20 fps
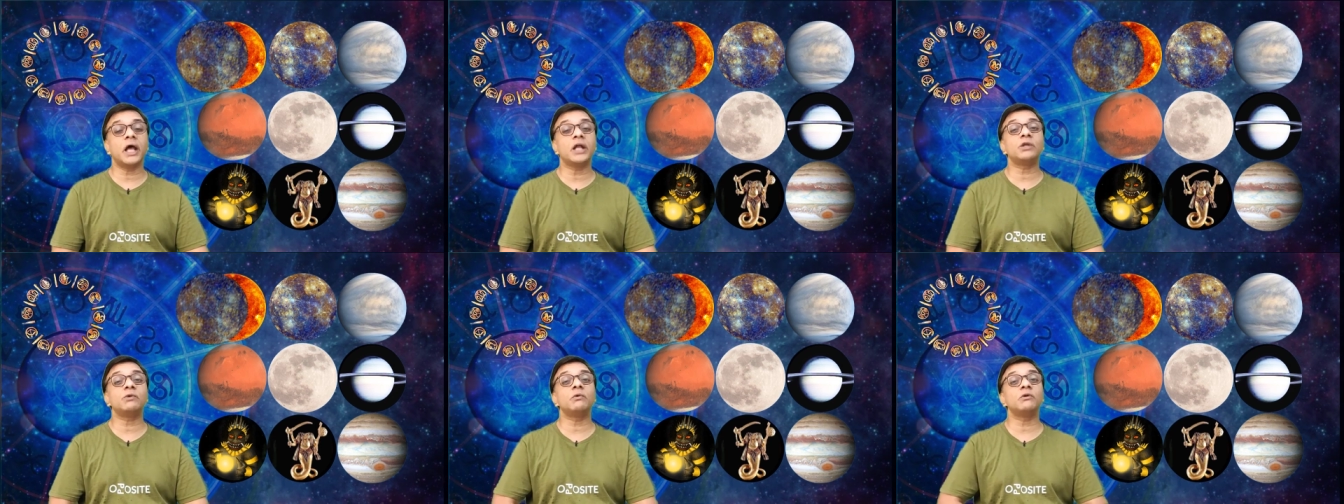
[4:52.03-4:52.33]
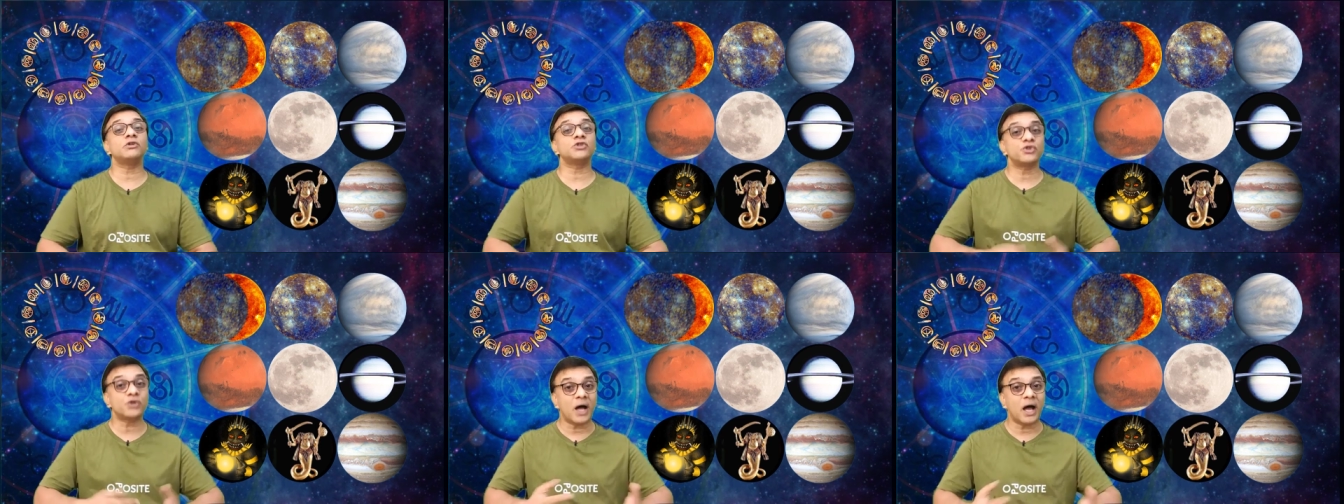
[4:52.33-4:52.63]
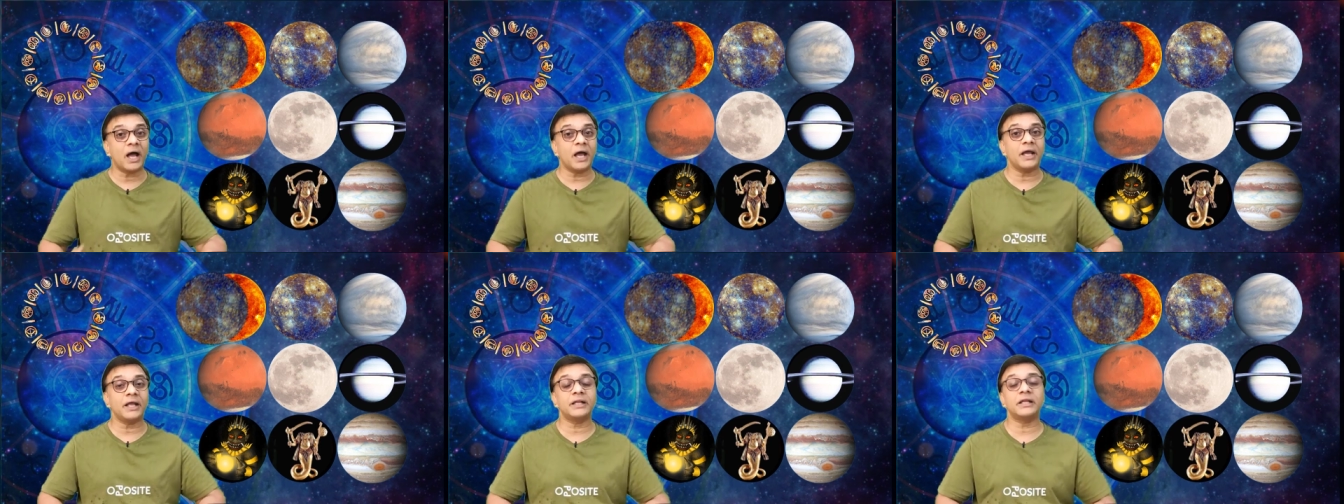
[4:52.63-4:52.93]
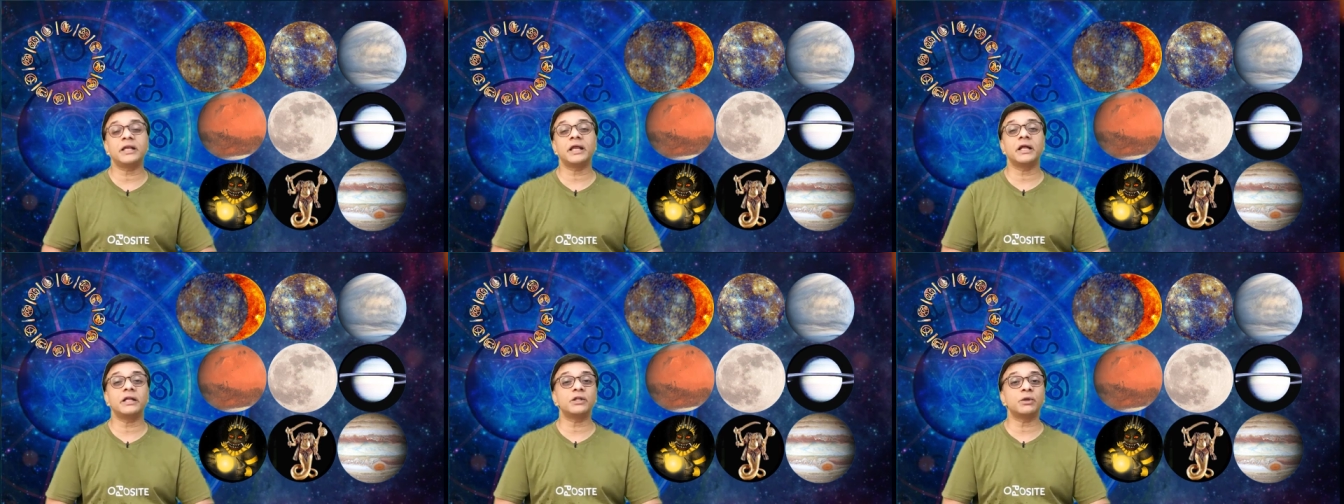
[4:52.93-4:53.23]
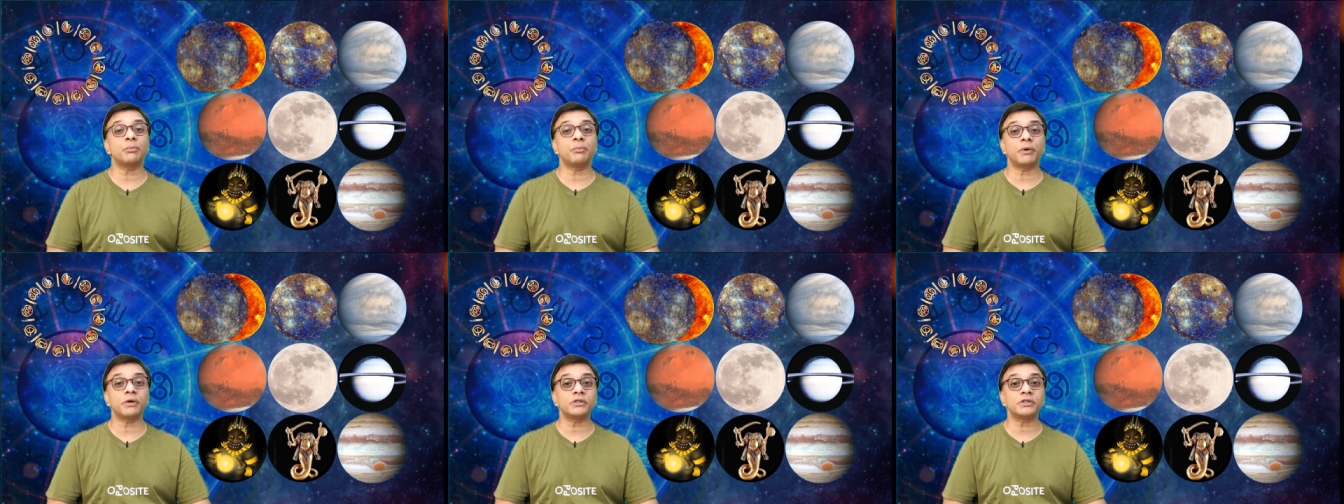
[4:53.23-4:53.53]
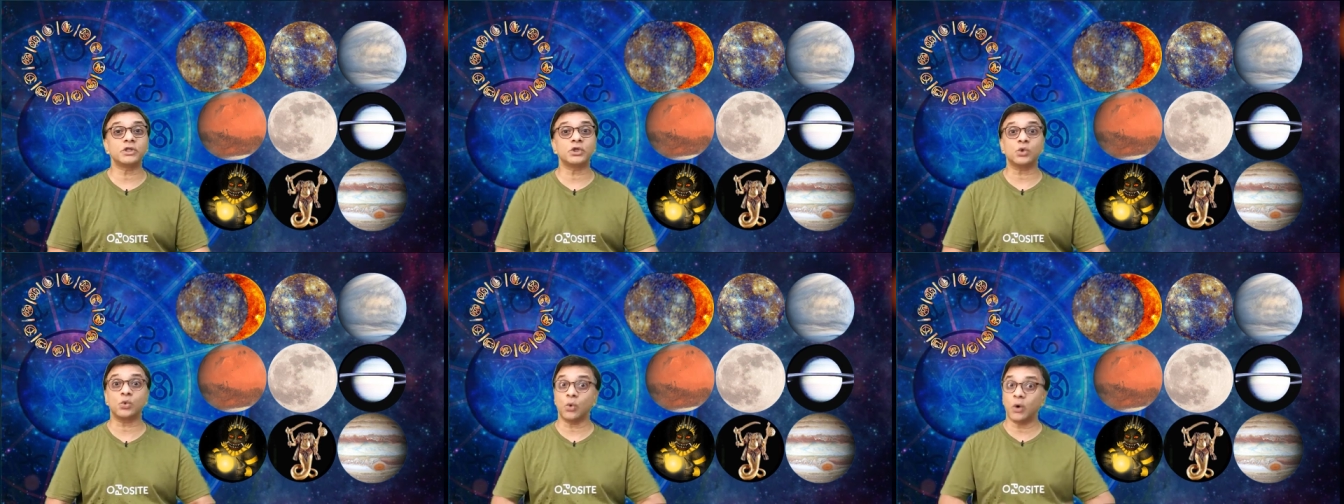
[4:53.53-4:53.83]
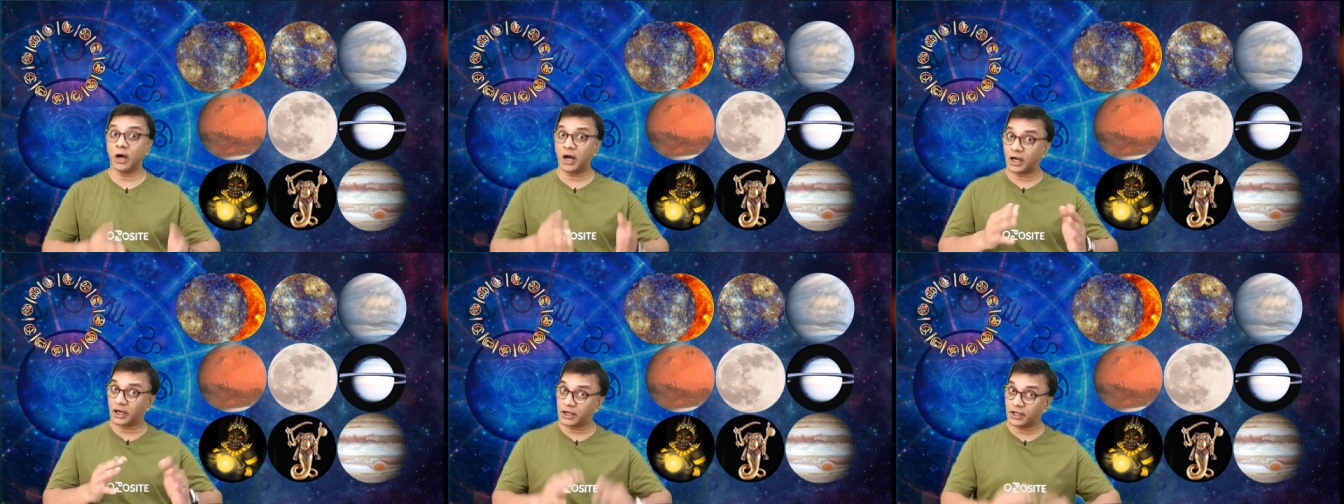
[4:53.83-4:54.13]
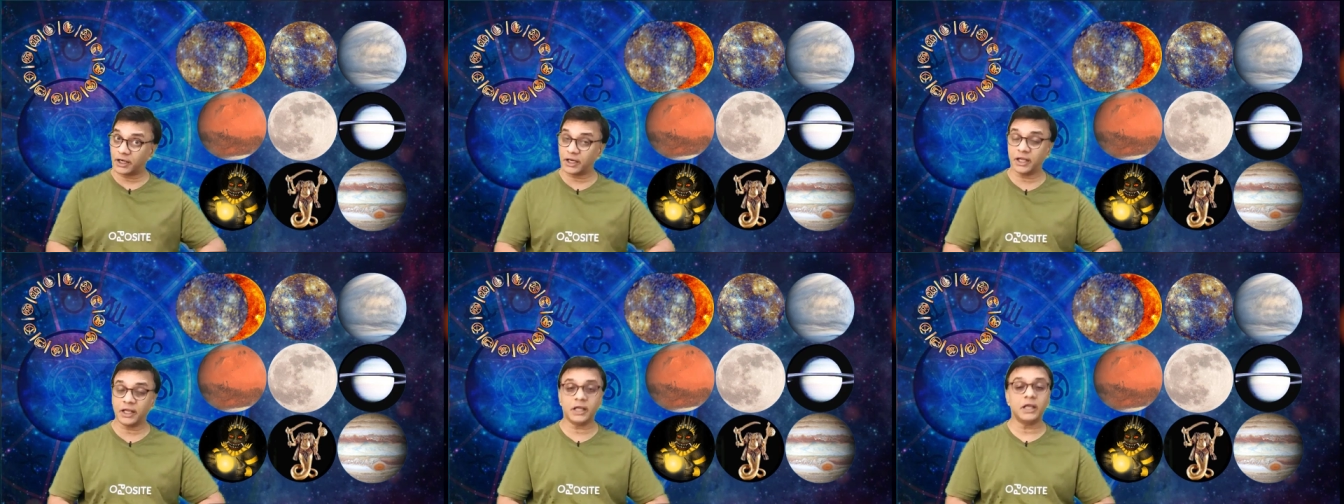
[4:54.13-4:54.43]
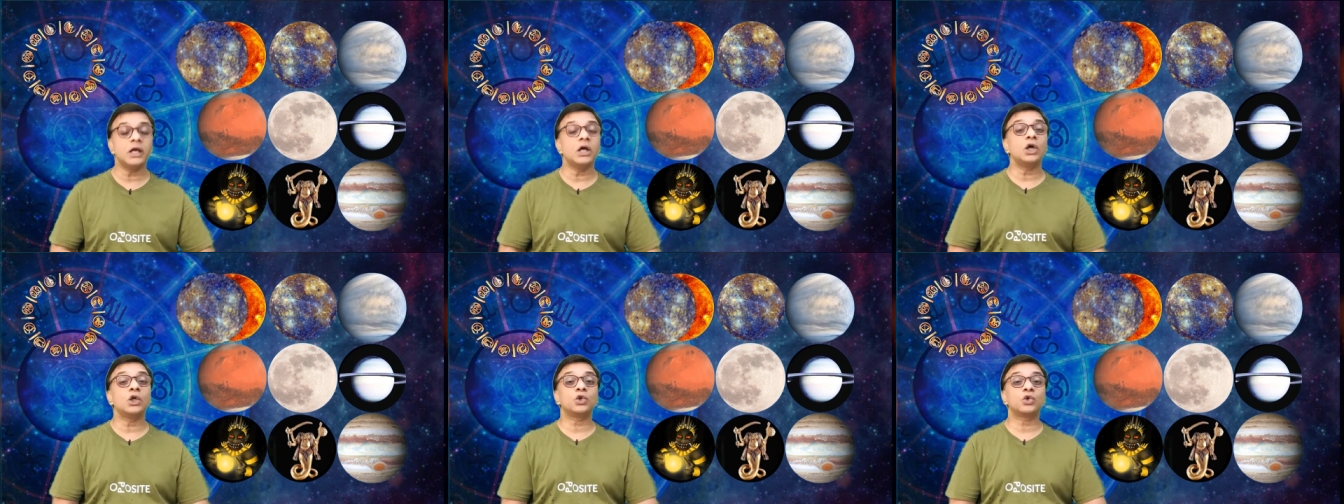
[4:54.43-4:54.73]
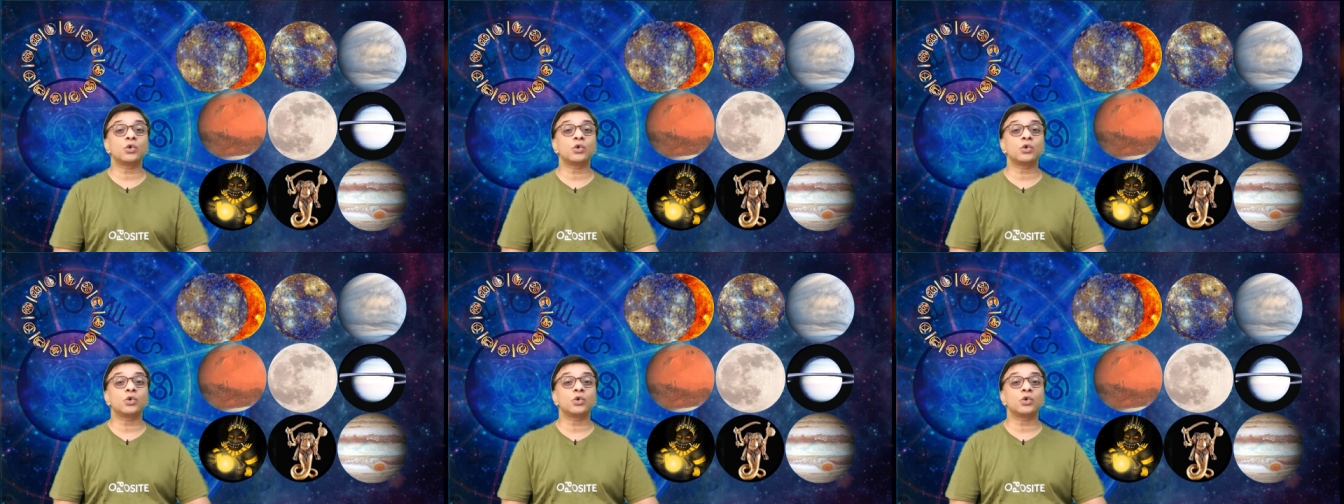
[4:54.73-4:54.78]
and you will try and get the person to agree